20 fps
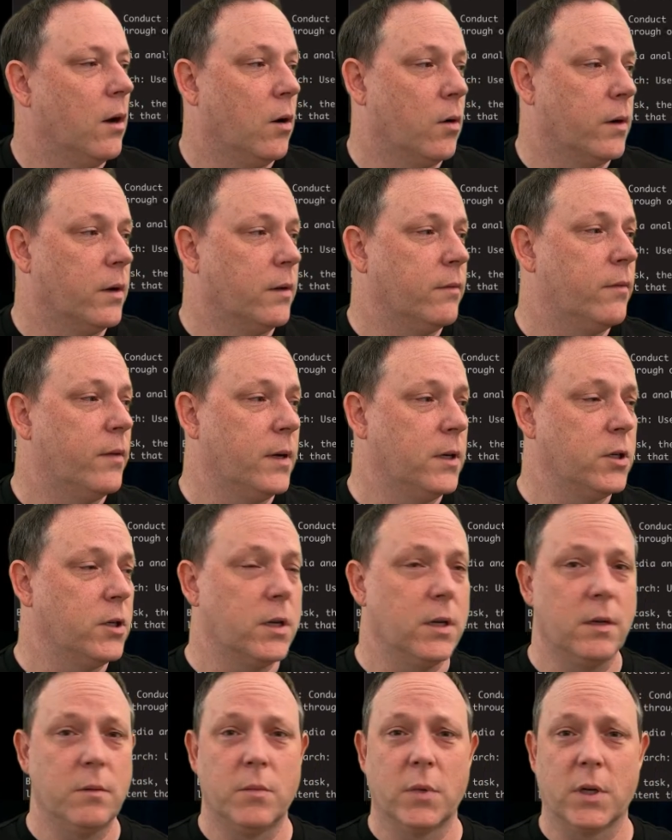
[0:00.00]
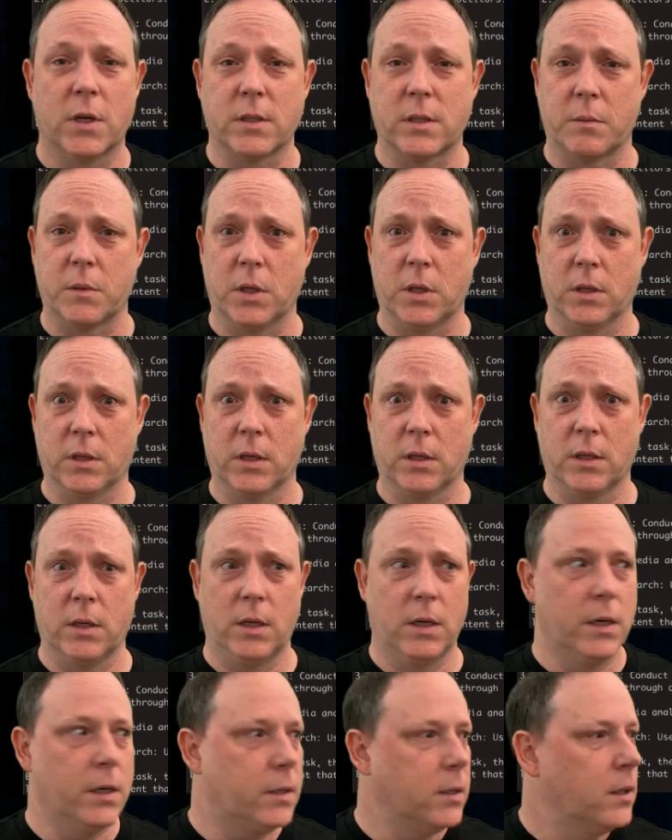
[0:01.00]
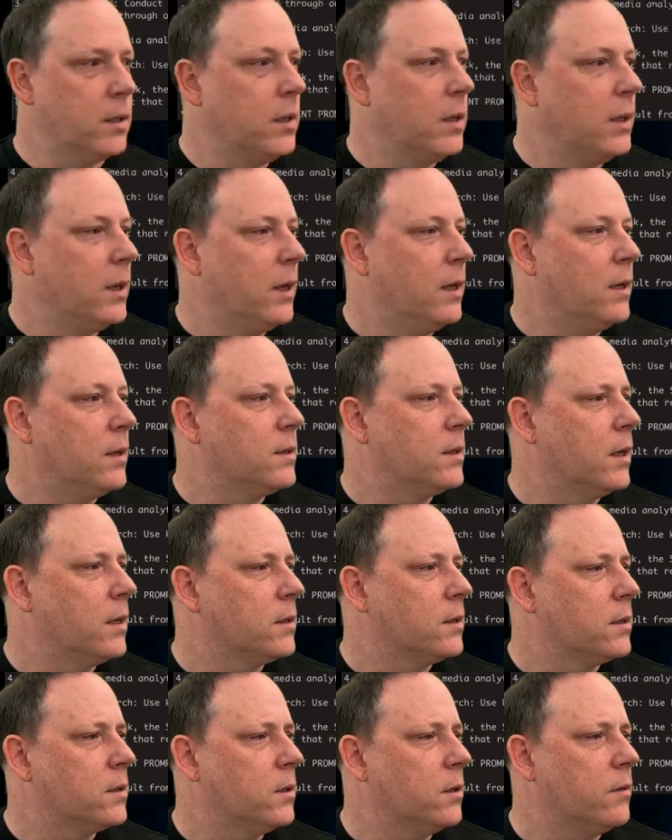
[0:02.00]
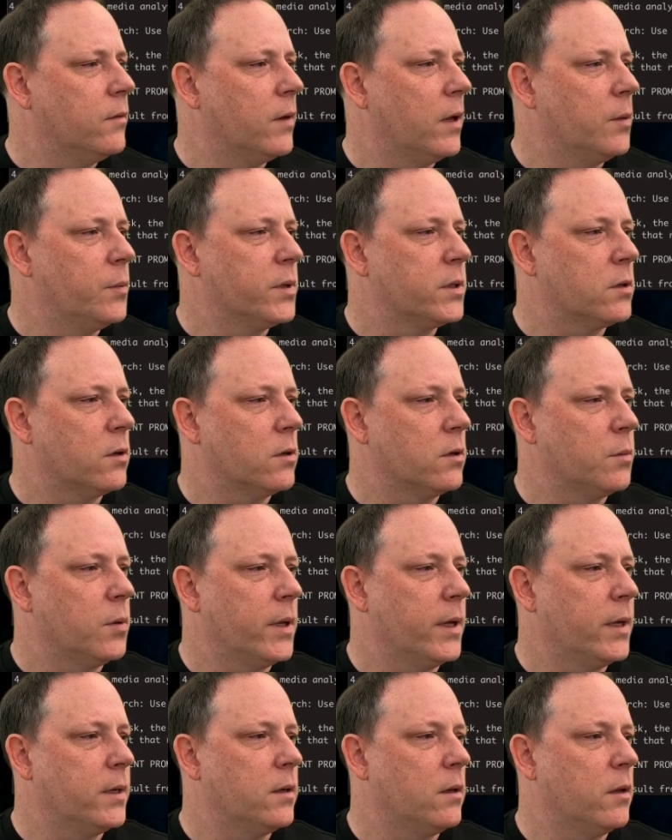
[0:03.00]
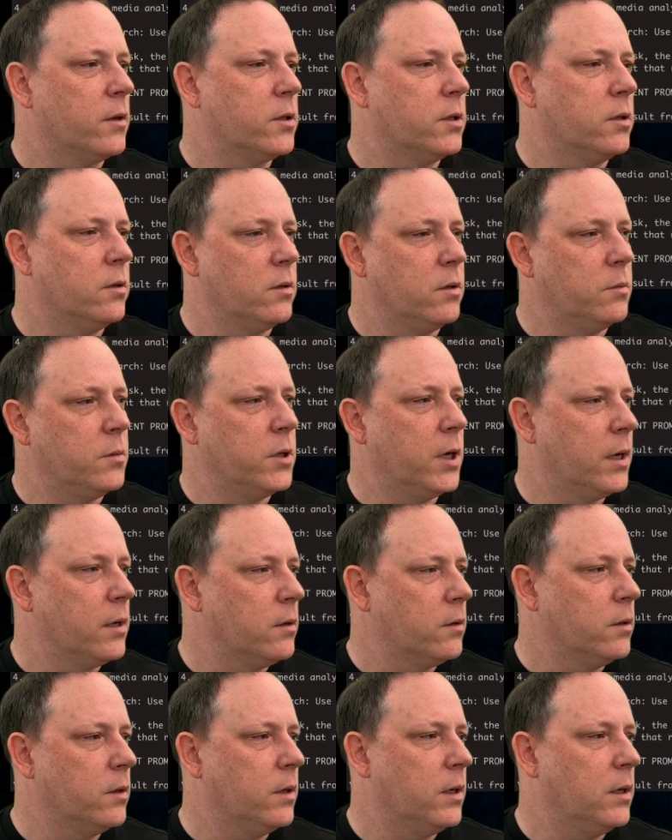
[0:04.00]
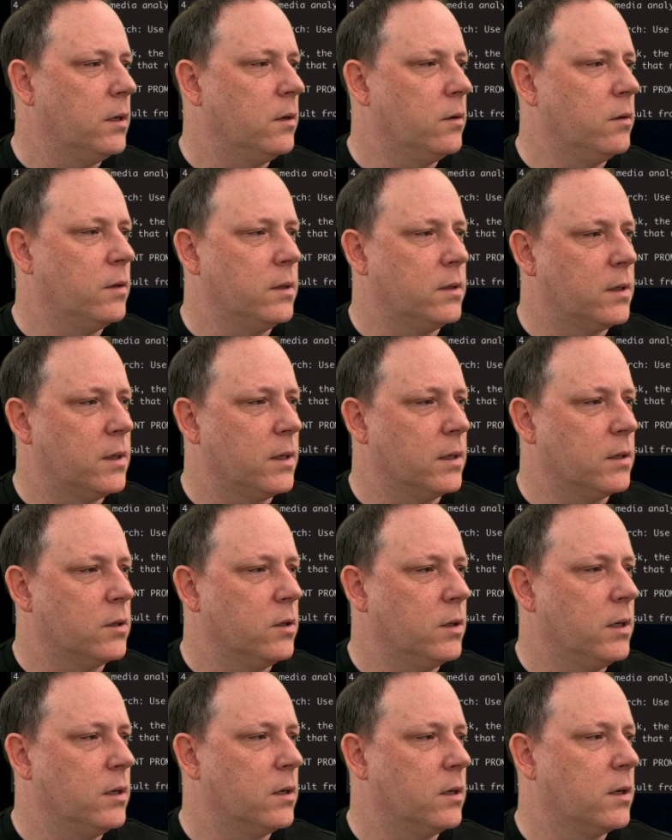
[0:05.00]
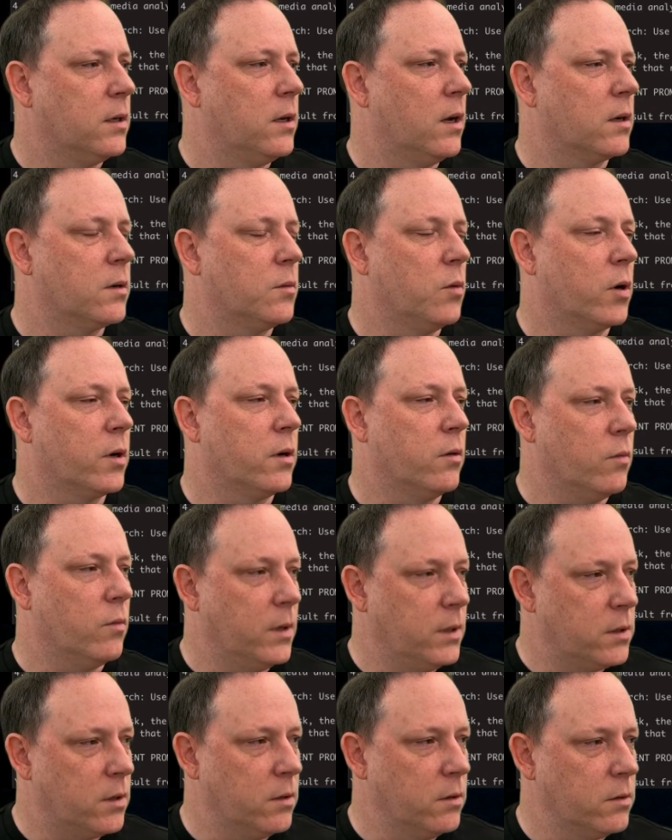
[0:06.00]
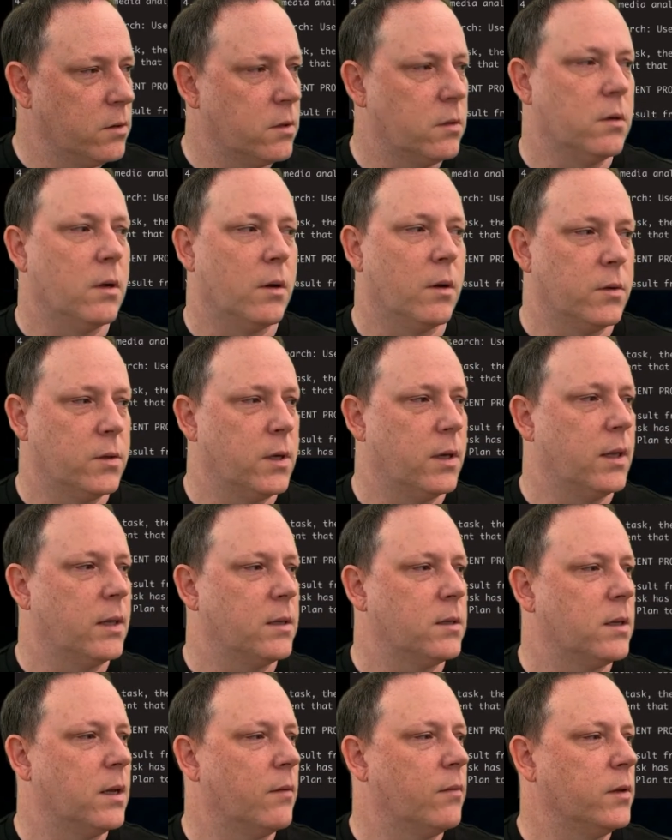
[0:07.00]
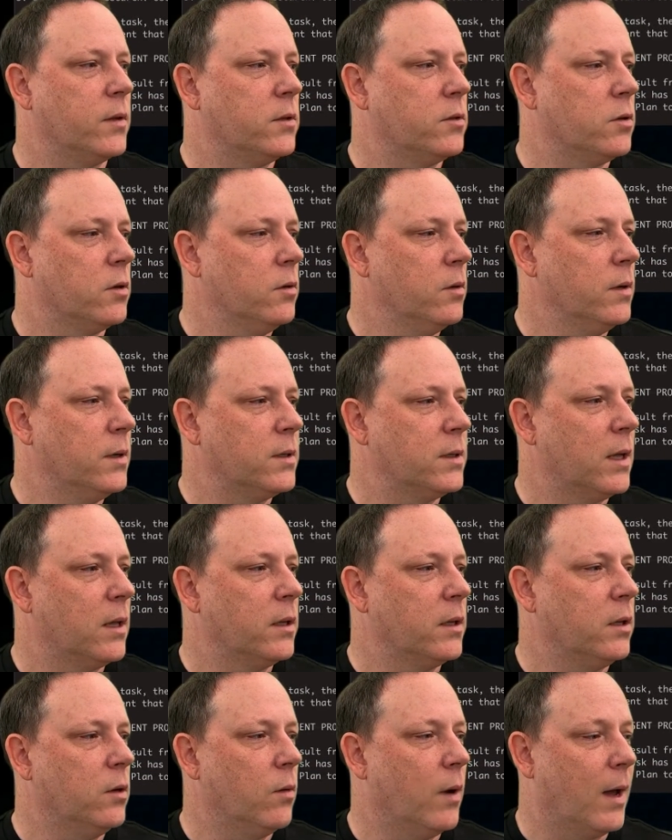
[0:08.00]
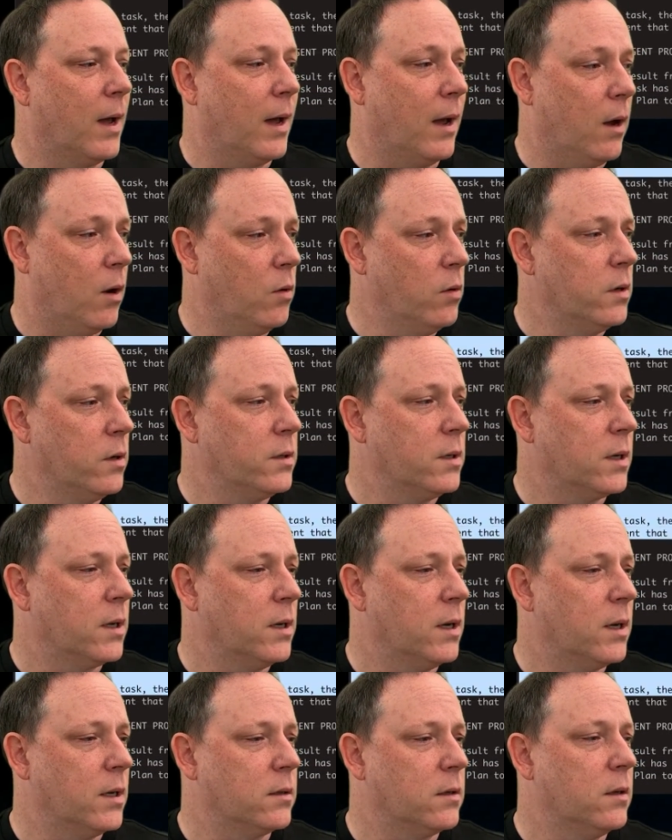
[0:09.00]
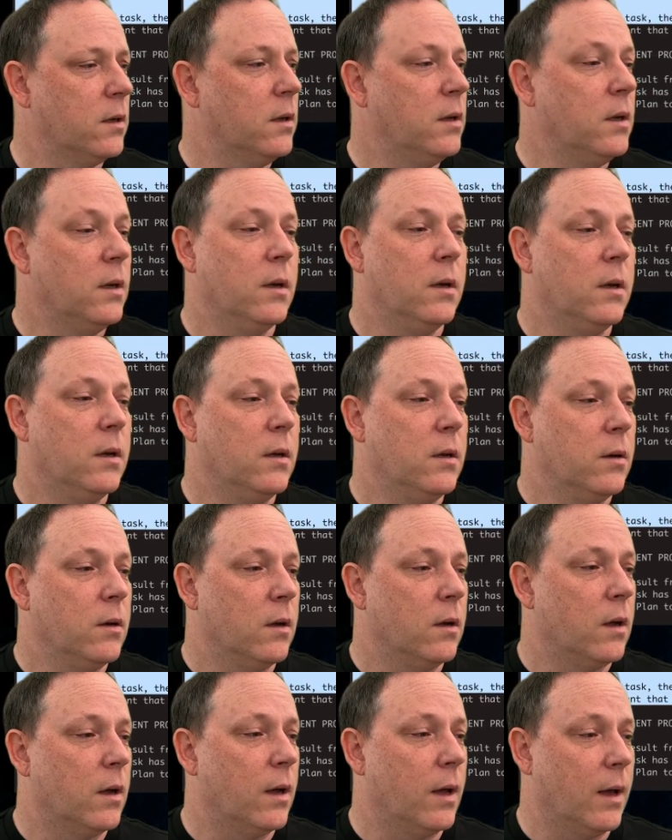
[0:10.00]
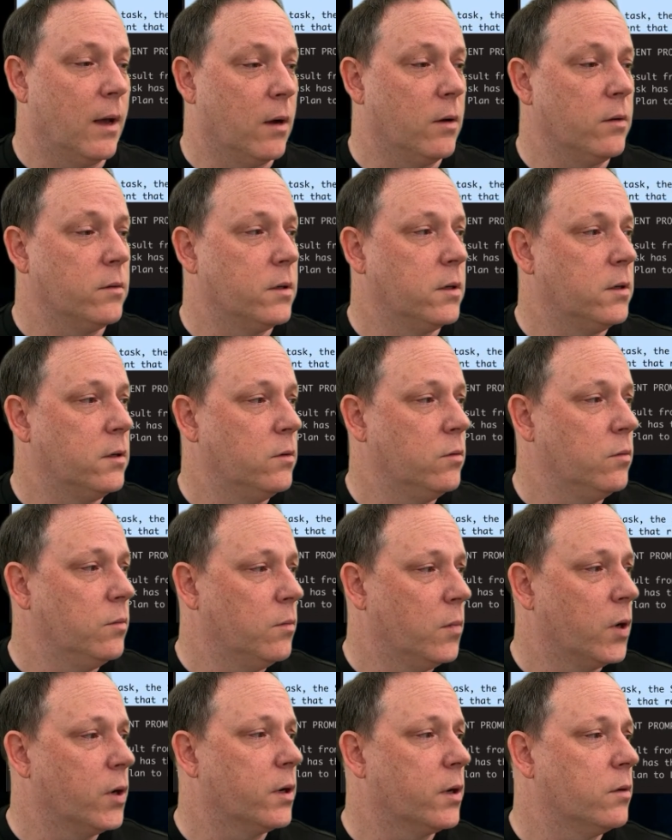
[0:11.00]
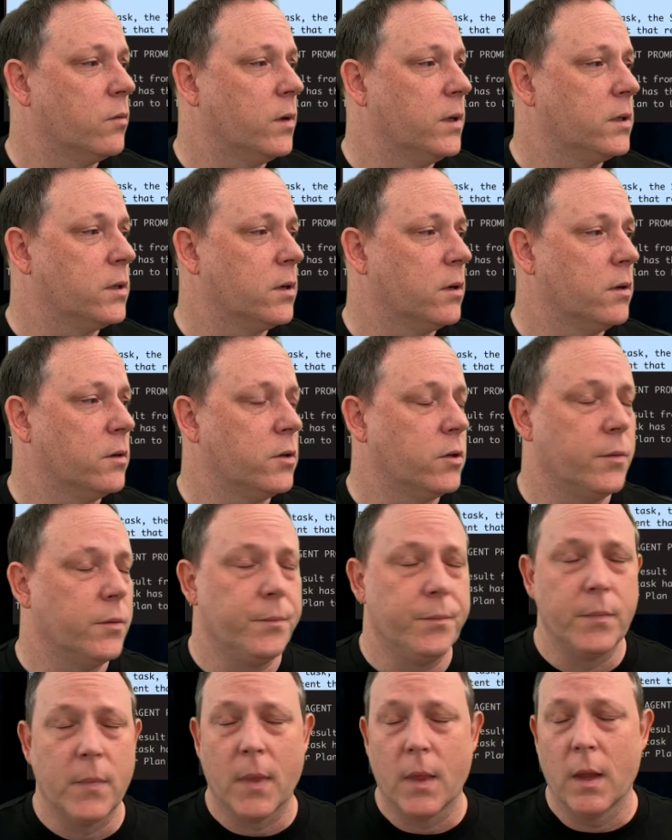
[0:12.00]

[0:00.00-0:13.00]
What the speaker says: already finished it because I'm talking a lot, and it says to develop a starter plan to launch a YouTube channel, you need to do these things. You need to conduct market research. I want to say that's definitely true. It's telling you how to connect, how to do market research.